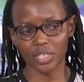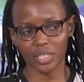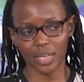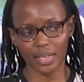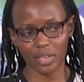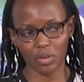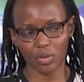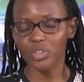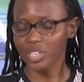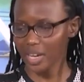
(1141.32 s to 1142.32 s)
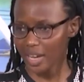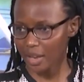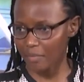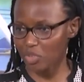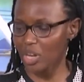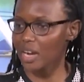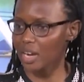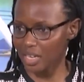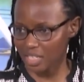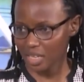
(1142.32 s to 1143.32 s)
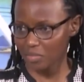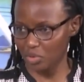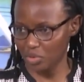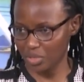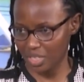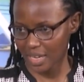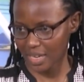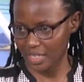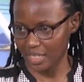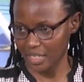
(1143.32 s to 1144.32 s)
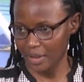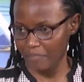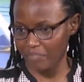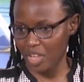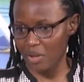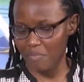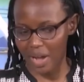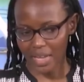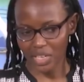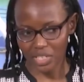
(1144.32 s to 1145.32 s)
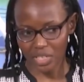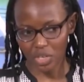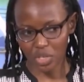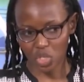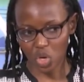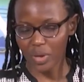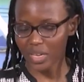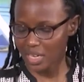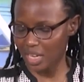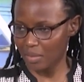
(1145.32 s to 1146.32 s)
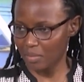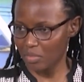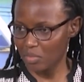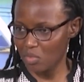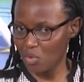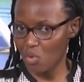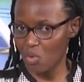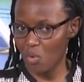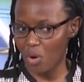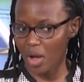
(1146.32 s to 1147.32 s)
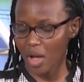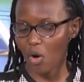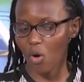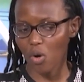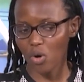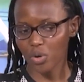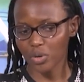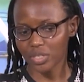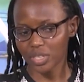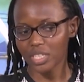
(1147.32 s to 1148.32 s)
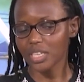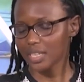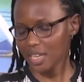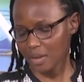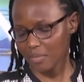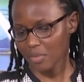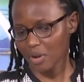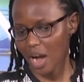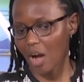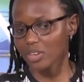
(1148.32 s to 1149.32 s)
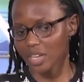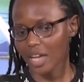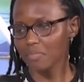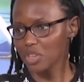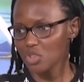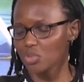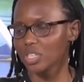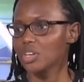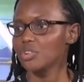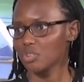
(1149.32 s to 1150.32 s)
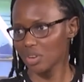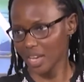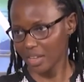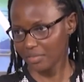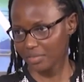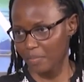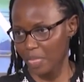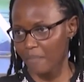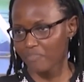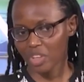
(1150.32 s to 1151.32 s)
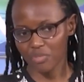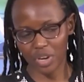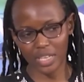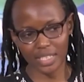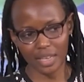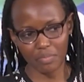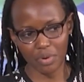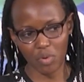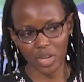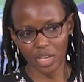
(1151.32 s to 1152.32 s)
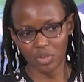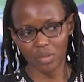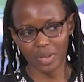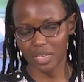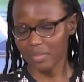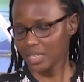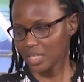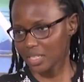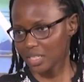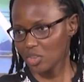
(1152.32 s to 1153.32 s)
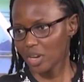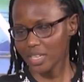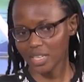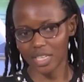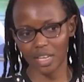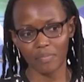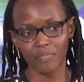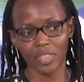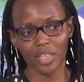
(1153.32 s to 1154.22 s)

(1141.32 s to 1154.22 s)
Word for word: it's a good time to encourage them to do science by showing them or teaching them how they can be used in real life. For example, when they're doing mathematics, you can tell them,